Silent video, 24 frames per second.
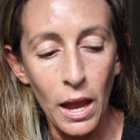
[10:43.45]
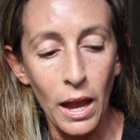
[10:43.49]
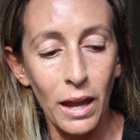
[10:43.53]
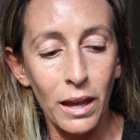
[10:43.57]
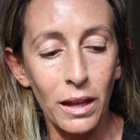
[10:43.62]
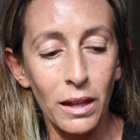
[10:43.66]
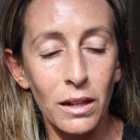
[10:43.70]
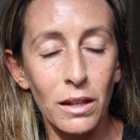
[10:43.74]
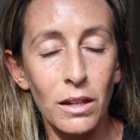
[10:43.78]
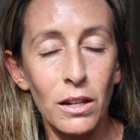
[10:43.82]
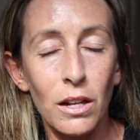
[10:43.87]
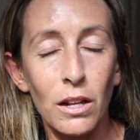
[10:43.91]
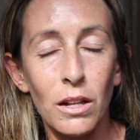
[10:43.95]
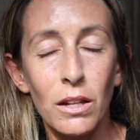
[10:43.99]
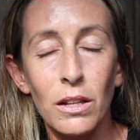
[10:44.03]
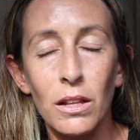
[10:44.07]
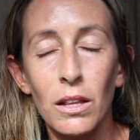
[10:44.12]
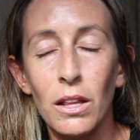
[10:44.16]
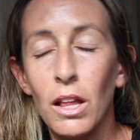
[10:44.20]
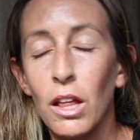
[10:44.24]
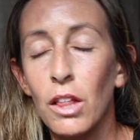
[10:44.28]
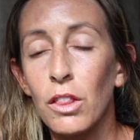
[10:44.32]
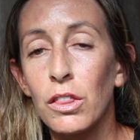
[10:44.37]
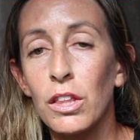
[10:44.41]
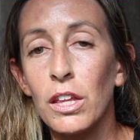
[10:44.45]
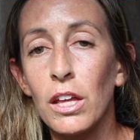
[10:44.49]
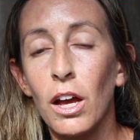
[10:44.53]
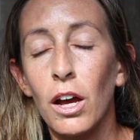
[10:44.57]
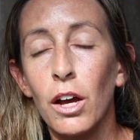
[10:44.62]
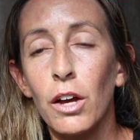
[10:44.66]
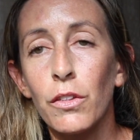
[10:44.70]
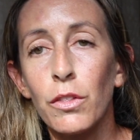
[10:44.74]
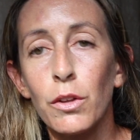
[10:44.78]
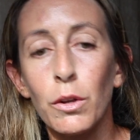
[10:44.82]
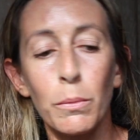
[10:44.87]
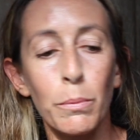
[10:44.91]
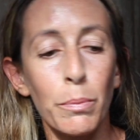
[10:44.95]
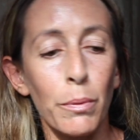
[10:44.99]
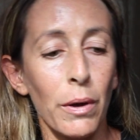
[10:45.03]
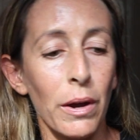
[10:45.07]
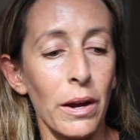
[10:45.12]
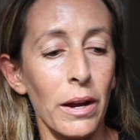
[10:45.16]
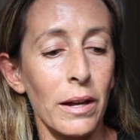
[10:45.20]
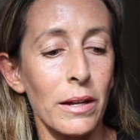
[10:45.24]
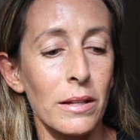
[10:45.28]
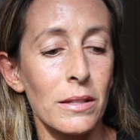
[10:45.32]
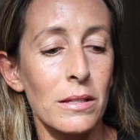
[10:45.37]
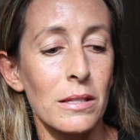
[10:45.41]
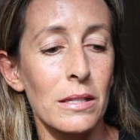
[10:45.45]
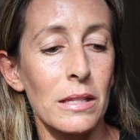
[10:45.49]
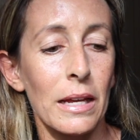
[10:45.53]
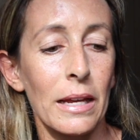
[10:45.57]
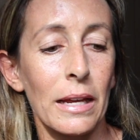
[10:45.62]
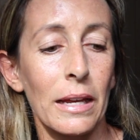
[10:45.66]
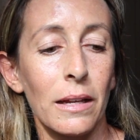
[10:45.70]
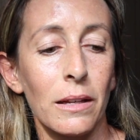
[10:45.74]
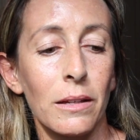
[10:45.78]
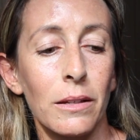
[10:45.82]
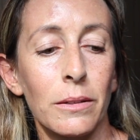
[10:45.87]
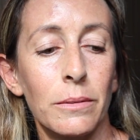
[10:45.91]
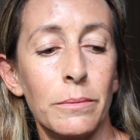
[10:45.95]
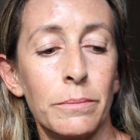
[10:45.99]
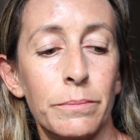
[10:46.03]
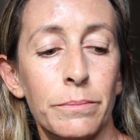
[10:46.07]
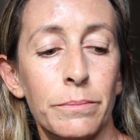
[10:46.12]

And the other brands like